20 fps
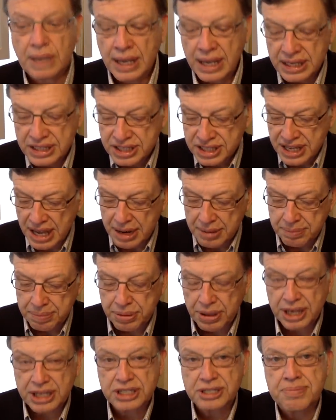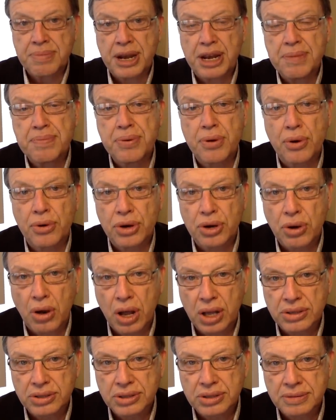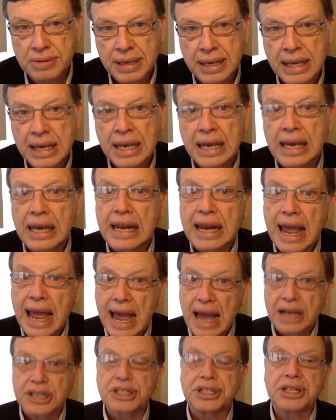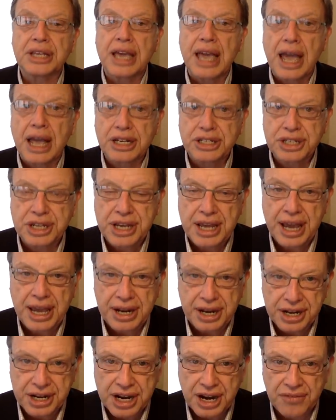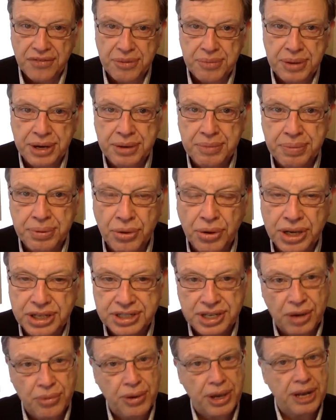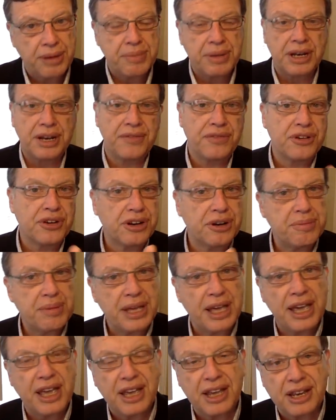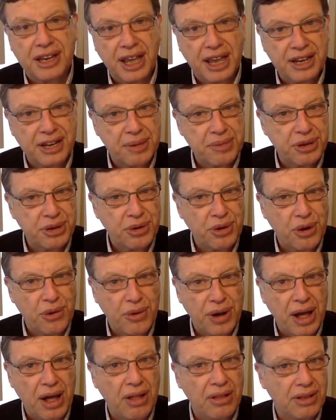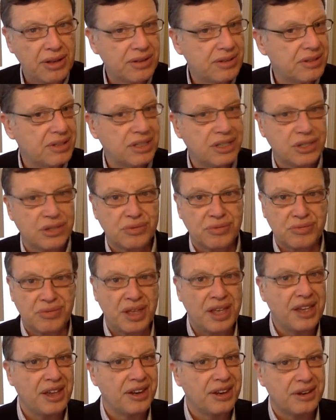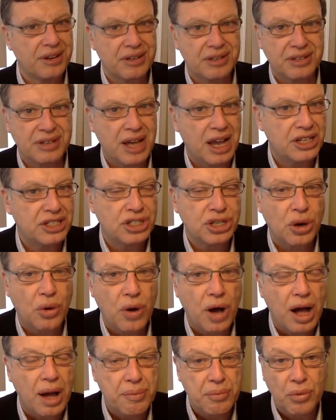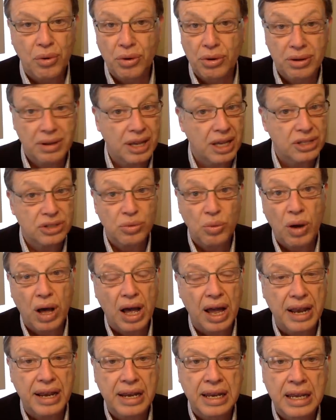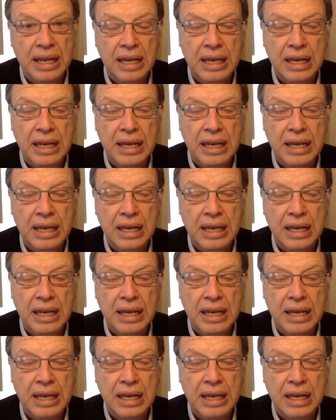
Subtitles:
It set in place many protocols. It actually educated government employees. Now, wait a minute. If you're going to be AWOL and just not show up, well, guess what?